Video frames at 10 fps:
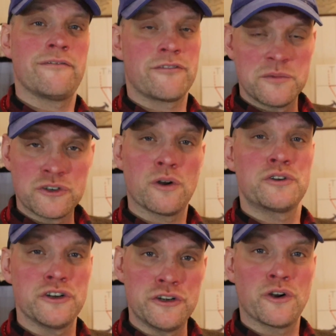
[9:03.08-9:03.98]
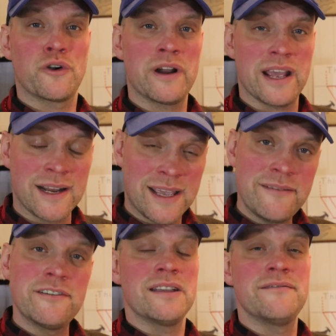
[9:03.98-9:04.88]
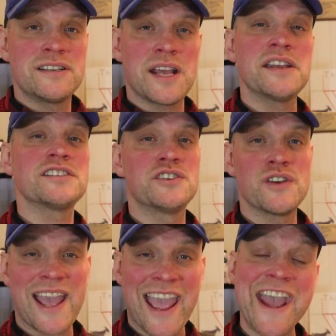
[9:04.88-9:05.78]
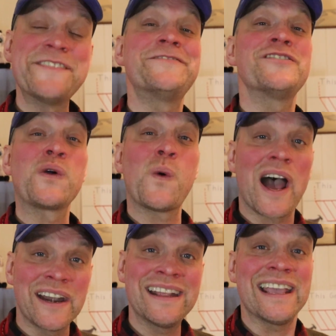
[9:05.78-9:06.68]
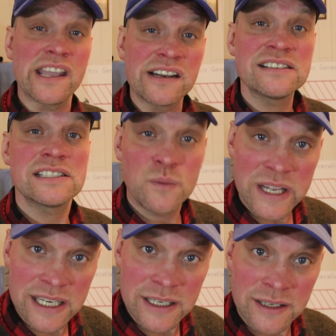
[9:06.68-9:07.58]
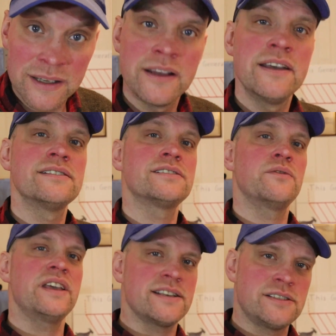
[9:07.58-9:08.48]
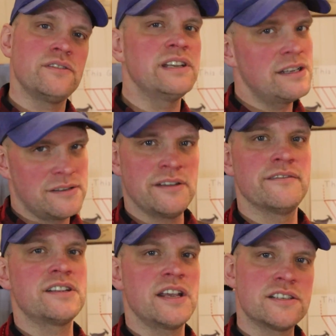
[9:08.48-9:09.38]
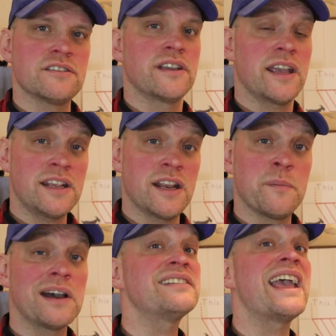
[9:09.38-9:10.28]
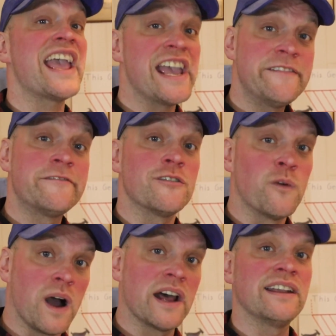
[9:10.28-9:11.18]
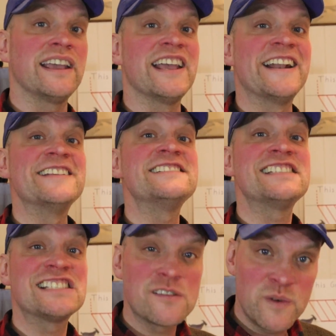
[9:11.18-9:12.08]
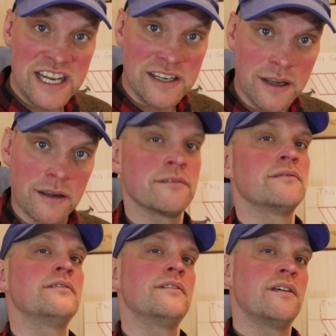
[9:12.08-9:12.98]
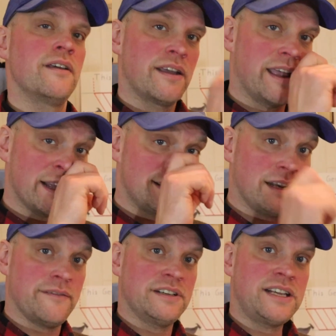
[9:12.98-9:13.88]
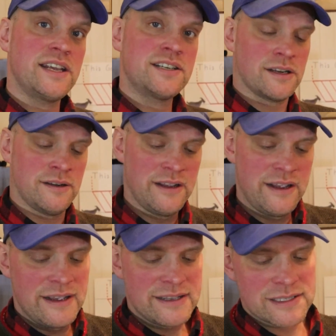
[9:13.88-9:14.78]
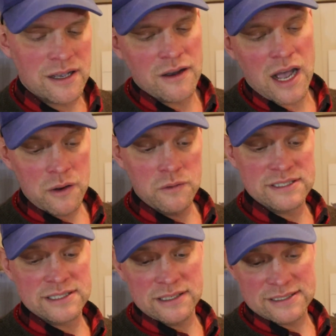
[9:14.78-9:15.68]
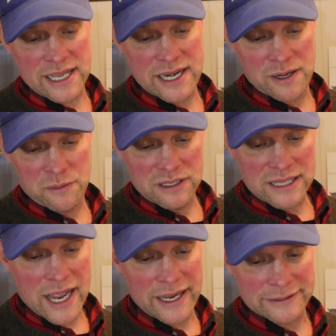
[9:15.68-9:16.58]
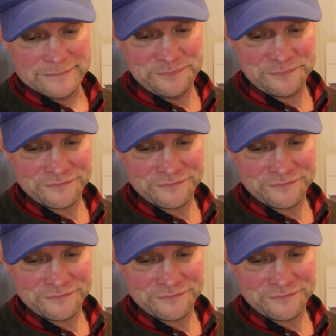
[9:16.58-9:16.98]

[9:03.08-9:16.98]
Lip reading: from door to door and give an invitation to everyone in Sweden. So yes, you need an invitation to get in, but everyone in Sweden gets an invitation. So I would still say they were lying.